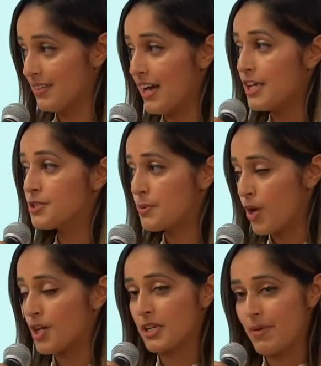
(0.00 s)
I used a
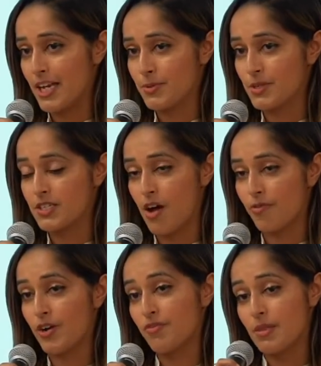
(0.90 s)
project management
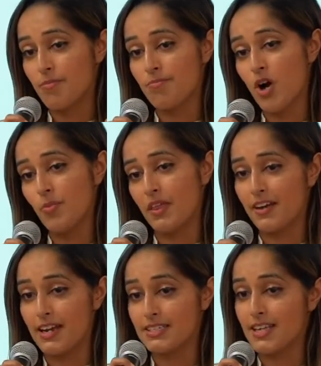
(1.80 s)
software from the moment that
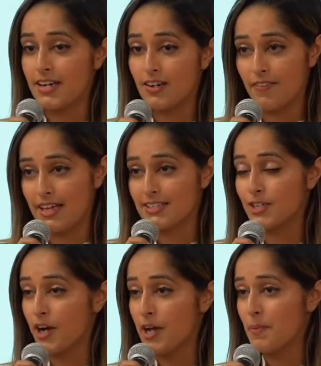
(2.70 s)
I decided on that
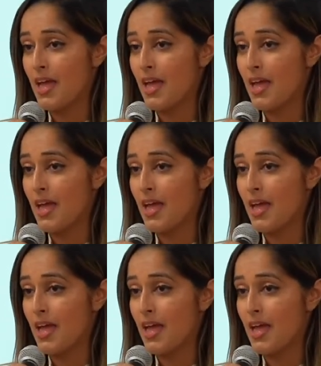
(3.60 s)
startup.